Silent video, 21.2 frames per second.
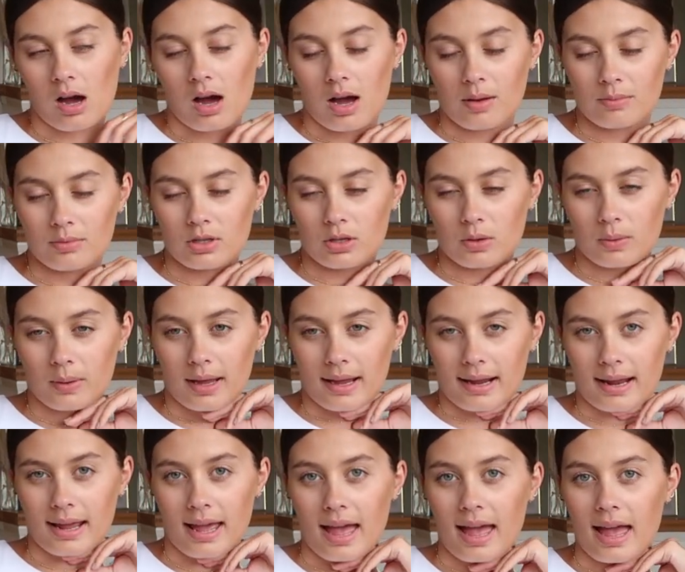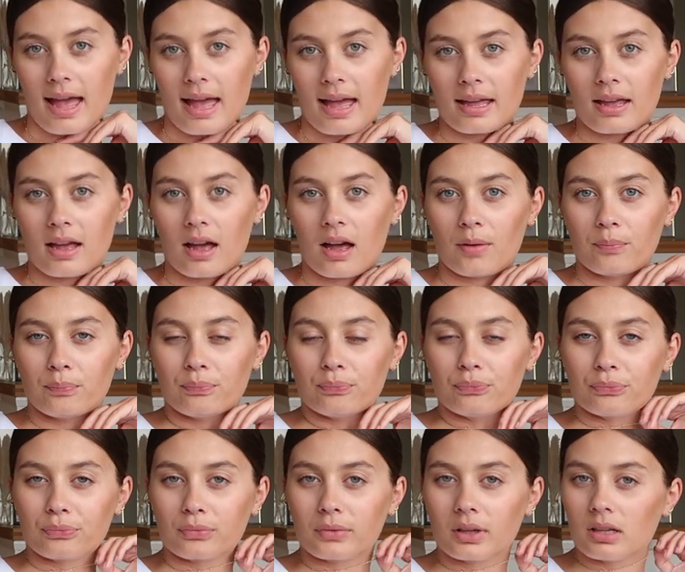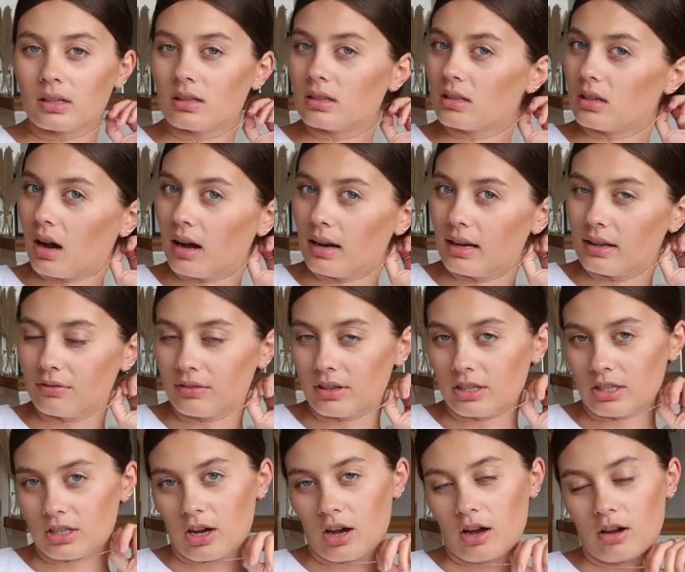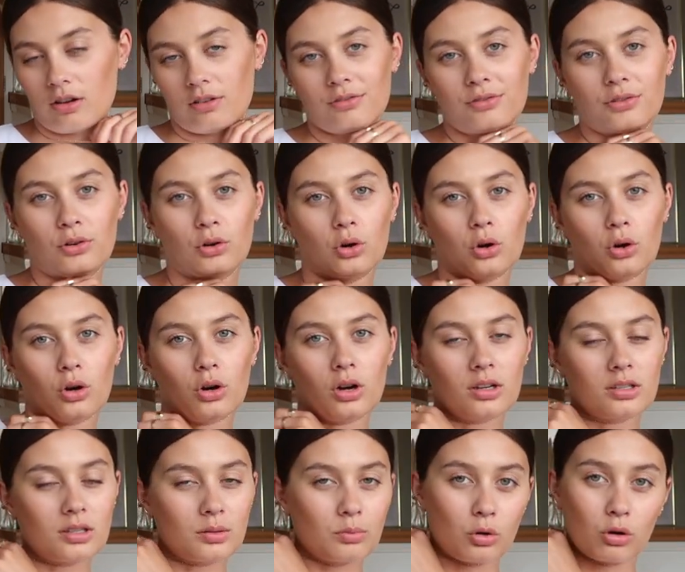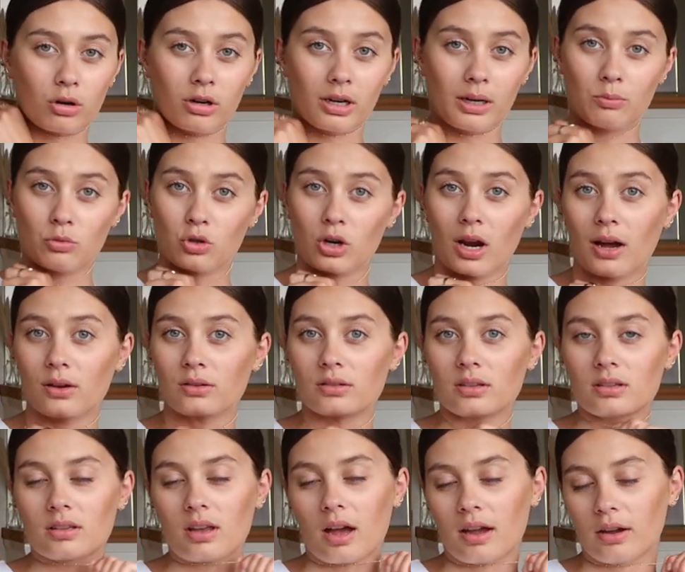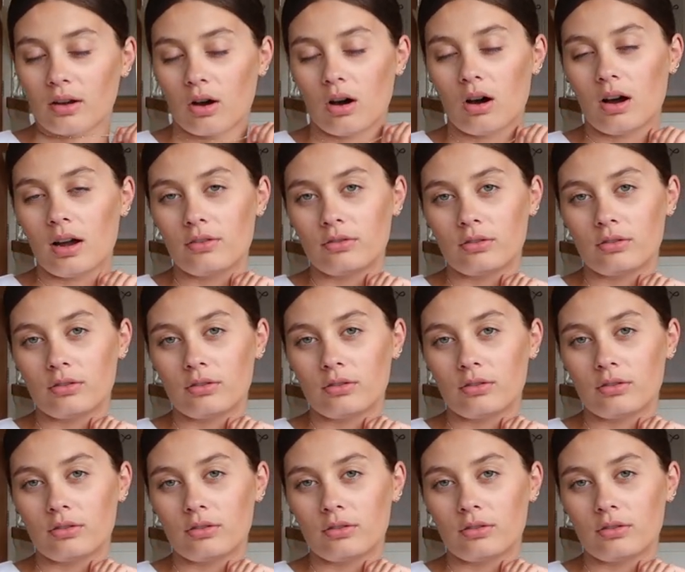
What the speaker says: I'm doing a styling video for some cream trousers that I got.